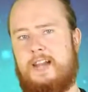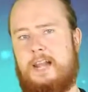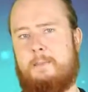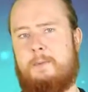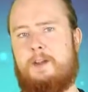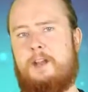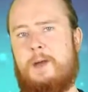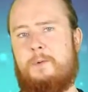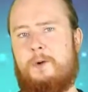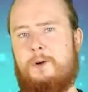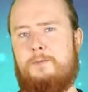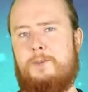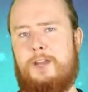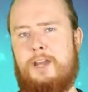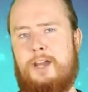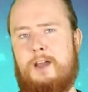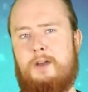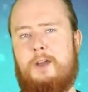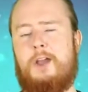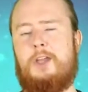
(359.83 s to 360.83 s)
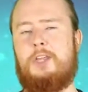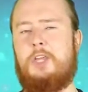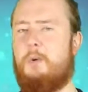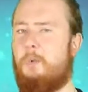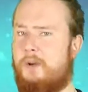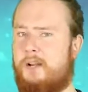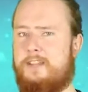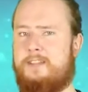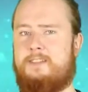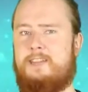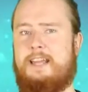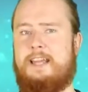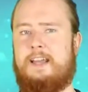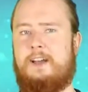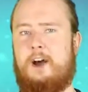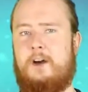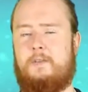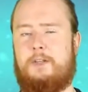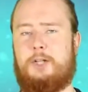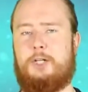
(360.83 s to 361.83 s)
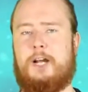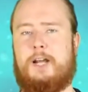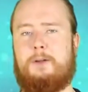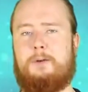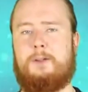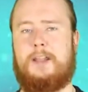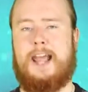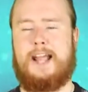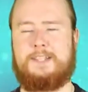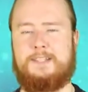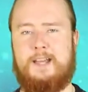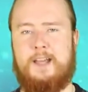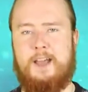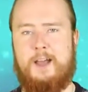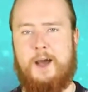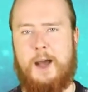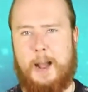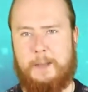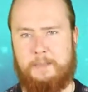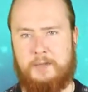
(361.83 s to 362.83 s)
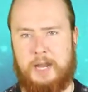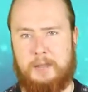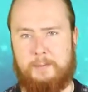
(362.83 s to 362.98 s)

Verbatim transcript: Let me know what video you wanna see on the channel next. I'm